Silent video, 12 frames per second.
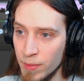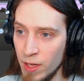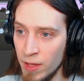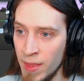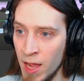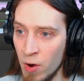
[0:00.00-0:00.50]

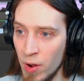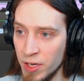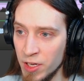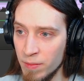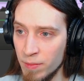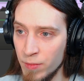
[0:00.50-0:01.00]
And now I
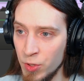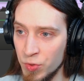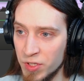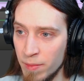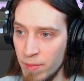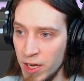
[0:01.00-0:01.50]
can use
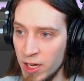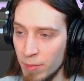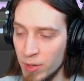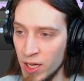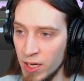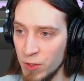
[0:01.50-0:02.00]
the makeup
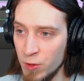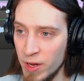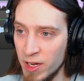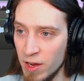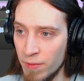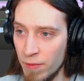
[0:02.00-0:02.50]
gain to
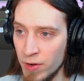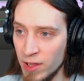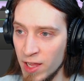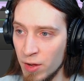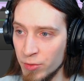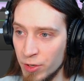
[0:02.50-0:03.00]
make everything
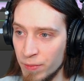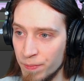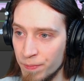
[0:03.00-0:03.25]
louder.